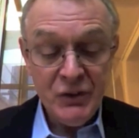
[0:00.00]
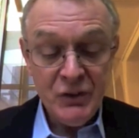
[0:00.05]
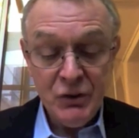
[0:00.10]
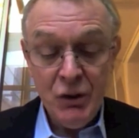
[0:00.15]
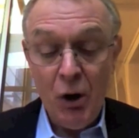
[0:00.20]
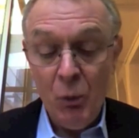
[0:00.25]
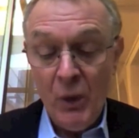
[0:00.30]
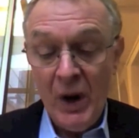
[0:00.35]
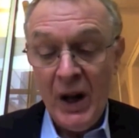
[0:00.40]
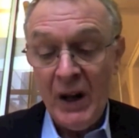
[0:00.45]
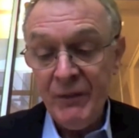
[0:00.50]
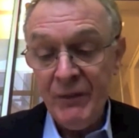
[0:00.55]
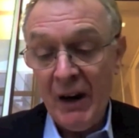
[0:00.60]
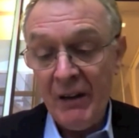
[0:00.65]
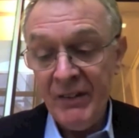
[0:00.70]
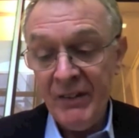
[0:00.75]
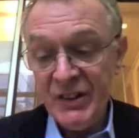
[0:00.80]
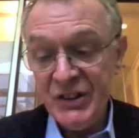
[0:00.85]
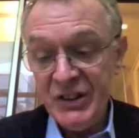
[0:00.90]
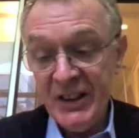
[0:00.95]
no way of
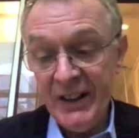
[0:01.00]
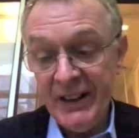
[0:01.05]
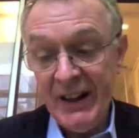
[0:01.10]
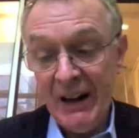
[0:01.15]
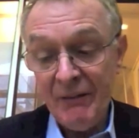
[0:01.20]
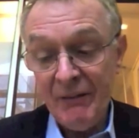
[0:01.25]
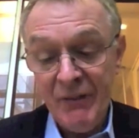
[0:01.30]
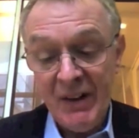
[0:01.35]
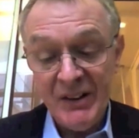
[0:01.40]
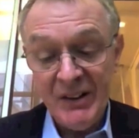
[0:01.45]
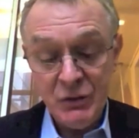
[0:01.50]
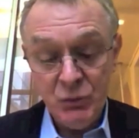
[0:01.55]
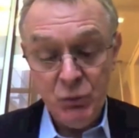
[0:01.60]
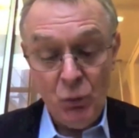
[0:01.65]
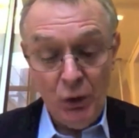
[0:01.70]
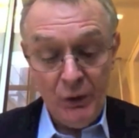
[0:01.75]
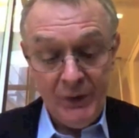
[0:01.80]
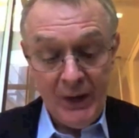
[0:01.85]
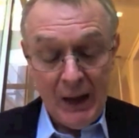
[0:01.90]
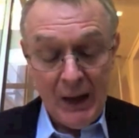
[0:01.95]
guaranteeing in advance
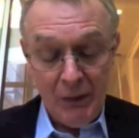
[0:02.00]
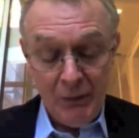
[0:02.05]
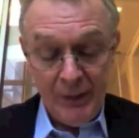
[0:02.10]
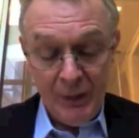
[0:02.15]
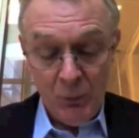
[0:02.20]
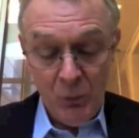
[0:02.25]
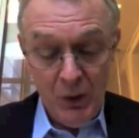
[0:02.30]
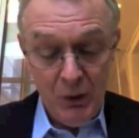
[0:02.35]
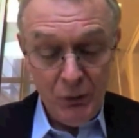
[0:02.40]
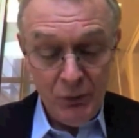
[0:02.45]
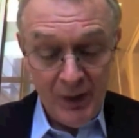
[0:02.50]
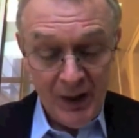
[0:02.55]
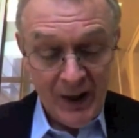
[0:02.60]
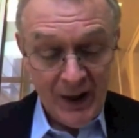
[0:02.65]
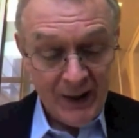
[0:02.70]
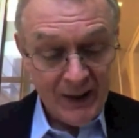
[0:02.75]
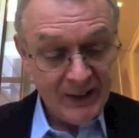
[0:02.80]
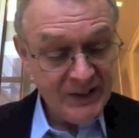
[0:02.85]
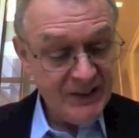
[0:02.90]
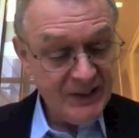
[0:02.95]
how they will
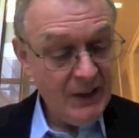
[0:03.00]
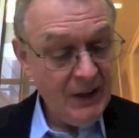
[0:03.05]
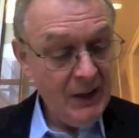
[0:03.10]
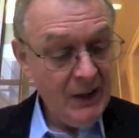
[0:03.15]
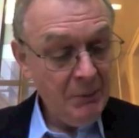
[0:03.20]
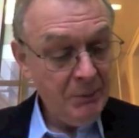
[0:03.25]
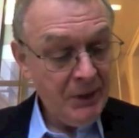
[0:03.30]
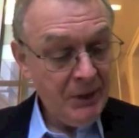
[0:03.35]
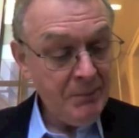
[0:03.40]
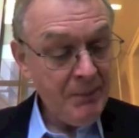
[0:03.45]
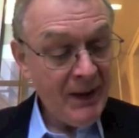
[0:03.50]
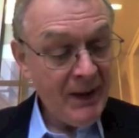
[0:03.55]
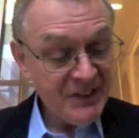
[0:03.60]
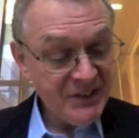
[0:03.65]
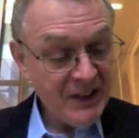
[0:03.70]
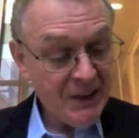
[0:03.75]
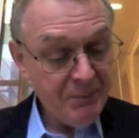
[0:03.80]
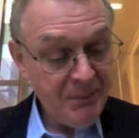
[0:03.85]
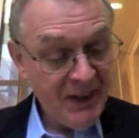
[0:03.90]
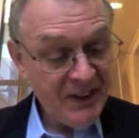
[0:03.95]
react, but it makes
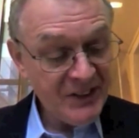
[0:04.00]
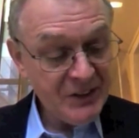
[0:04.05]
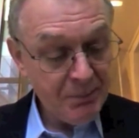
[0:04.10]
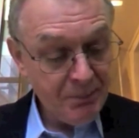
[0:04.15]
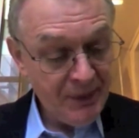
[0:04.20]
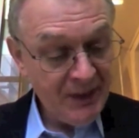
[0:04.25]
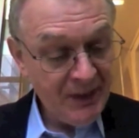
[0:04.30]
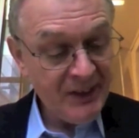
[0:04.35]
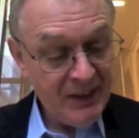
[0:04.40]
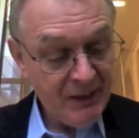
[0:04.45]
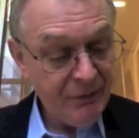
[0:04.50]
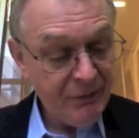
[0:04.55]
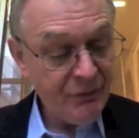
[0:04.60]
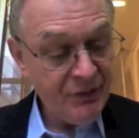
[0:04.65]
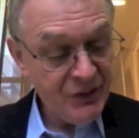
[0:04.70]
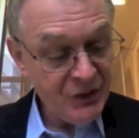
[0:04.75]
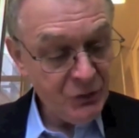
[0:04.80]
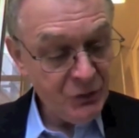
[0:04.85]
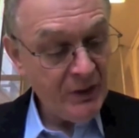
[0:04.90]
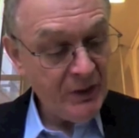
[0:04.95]
a big
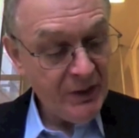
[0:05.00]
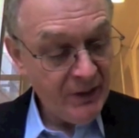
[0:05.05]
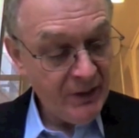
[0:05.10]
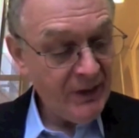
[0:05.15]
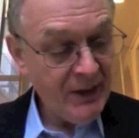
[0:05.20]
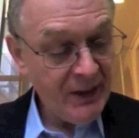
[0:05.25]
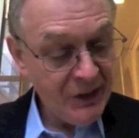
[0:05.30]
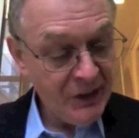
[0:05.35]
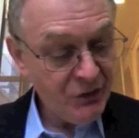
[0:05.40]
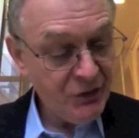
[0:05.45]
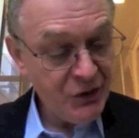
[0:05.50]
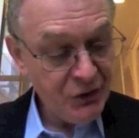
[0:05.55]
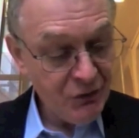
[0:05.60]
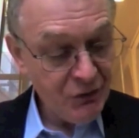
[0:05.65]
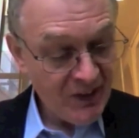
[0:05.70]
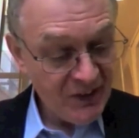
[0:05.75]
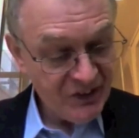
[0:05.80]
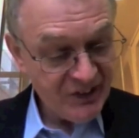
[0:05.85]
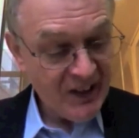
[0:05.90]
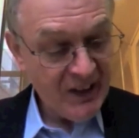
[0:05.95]
difference whether the interest
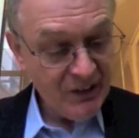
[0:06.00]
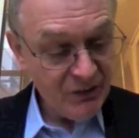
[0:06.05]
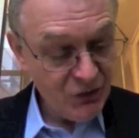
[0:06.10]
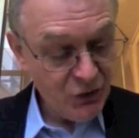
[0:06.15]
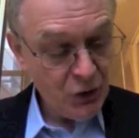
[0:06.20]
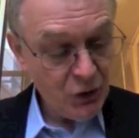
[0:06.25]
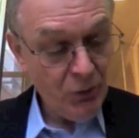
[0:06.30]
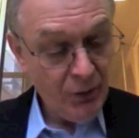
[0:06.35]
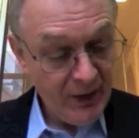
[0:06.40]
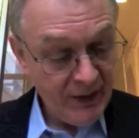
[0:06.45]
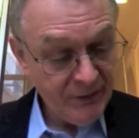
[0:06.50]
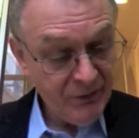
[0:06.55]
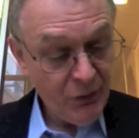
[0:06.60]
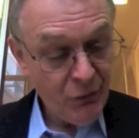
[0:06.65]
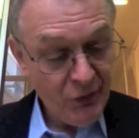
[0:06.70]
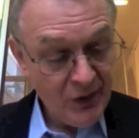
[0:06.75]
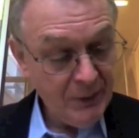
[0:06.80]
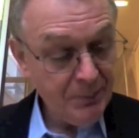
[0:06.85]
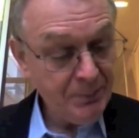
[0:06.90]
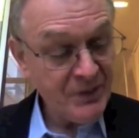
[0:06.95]
rates stay at 2 or even
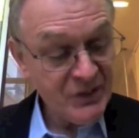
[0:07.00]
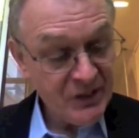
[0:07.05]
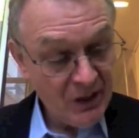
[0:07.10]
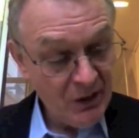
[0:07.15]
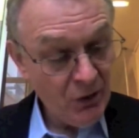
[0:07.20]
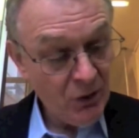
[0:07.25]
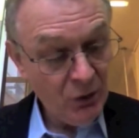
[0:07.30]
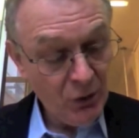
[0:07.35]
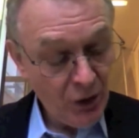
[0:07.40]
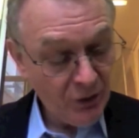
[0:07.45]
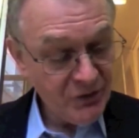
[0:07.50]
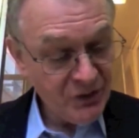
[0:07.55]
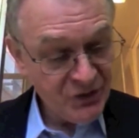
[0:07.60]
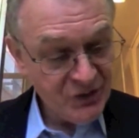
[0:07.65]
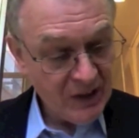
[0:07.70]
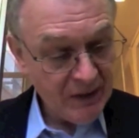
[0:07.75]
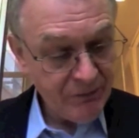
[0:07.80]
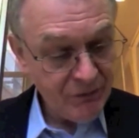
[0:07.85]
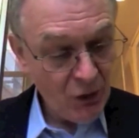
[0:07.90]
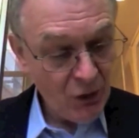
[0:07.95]
3% or go to
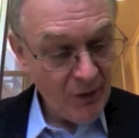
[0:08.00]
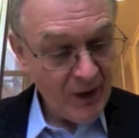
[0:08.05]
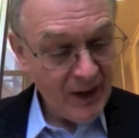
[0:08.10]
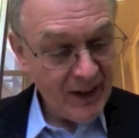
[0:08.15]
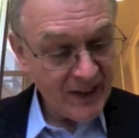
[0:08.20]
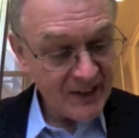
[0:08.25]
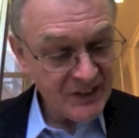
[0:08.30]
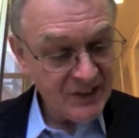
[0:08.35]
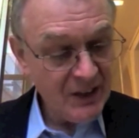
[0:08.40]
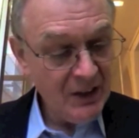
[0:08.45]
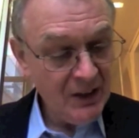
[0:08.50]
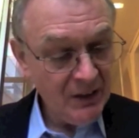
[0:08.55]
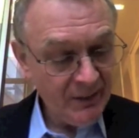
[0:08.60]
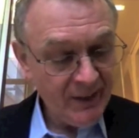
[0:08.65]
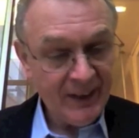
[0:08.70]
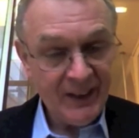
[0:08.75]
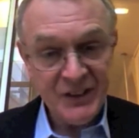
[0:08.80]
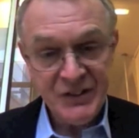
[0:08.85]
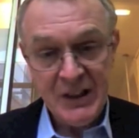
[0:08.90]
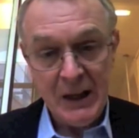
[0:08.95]
7 or 8,
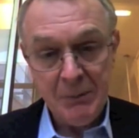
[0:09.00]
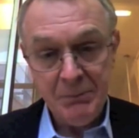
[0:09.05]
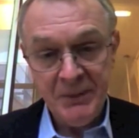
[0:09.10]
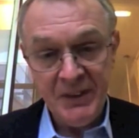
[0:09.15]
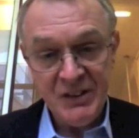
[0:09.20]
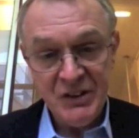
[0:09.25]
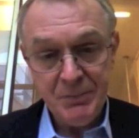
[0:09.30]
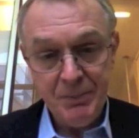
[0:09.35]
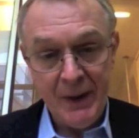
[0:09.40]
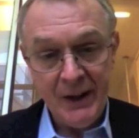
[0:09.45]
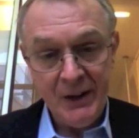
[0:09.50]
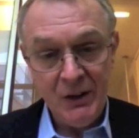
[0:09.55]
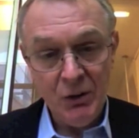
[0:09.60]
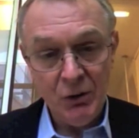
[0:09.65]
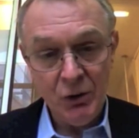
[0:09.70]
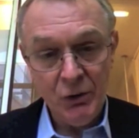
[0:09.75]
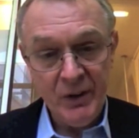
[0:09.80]
like has happened in Spain or